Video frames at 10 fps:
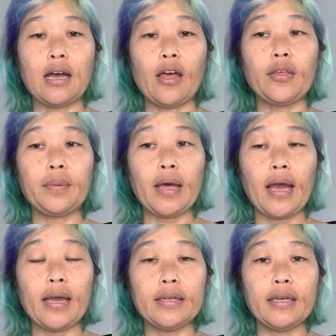the
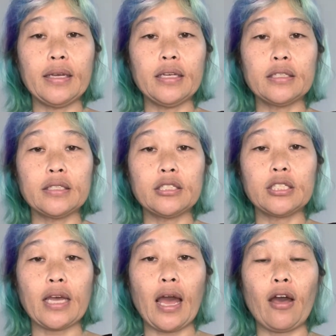plan is
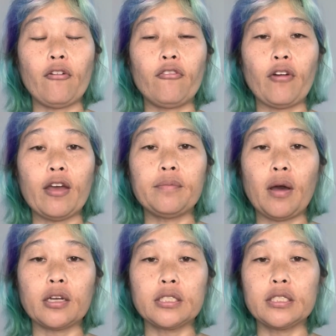to have 5
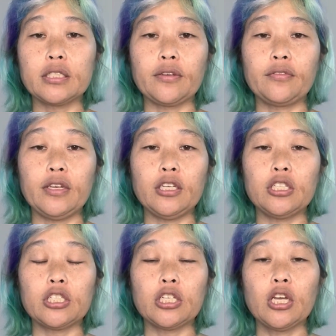boxes of
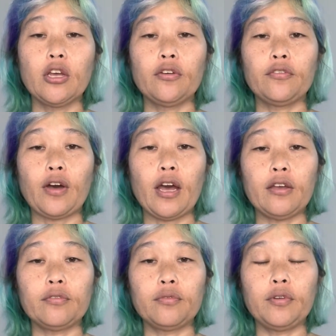each,
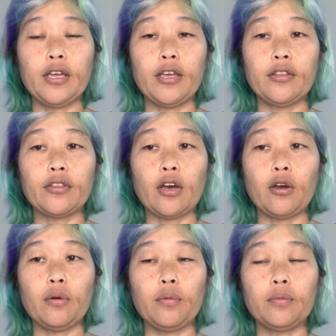5 with
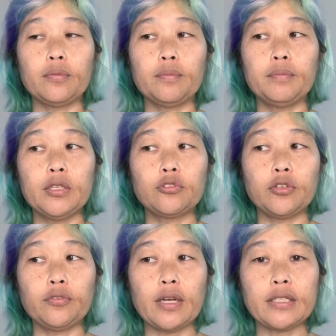
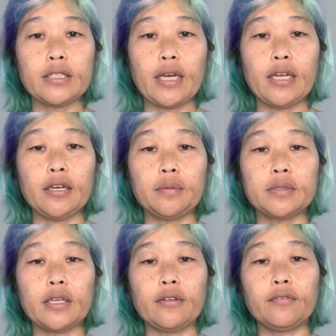mystery resin items
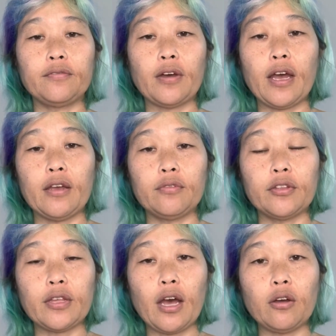and 5
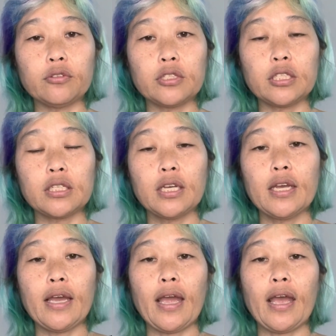without.
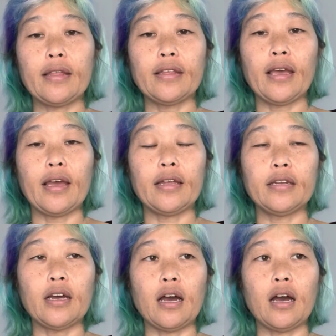And
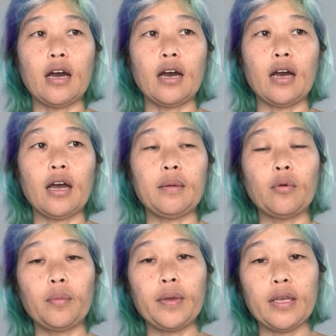then I'm
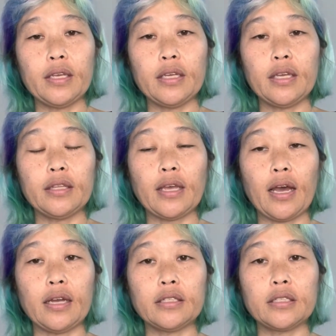hoping
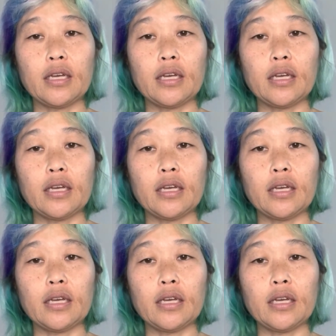that